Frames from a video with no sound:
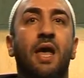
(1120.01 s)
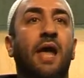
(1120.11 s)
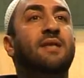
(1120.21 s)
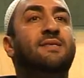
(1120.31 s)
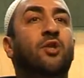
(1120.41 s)

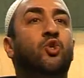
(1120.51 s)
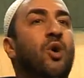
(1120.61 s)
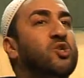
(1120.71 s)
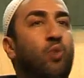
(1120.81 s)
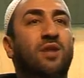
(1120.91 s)
He said to
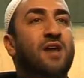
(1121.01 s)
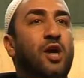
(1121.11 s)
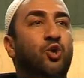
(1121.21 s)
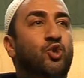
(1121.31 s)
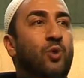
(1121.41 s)
us, what
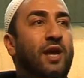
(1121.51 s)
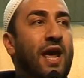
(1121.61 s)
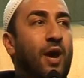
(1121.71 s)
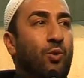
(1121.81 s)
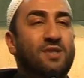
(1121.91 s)
are you doing
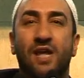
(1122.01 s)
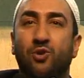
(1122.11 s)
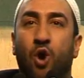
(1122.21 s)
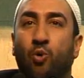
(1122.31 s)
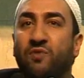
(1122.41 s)
here? We
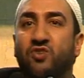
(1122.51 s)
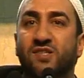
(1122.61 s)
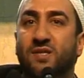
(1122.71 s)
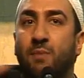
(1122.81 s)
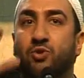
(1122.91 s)
said, oh, we've
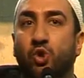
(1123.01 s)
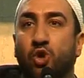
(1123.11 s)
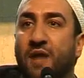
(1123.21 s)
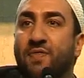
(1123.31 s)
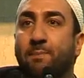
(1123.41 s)
just come to
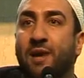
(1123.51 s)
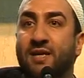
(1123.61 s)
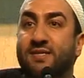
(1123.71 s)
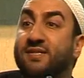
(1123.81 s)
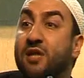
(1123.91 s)
look at the
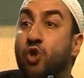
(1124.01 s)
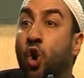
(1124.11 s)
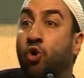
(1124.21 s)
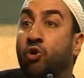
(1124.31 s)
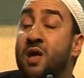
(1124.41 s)
place. He said,
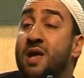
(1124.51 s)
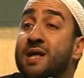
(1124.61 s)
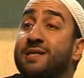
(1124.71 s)
no.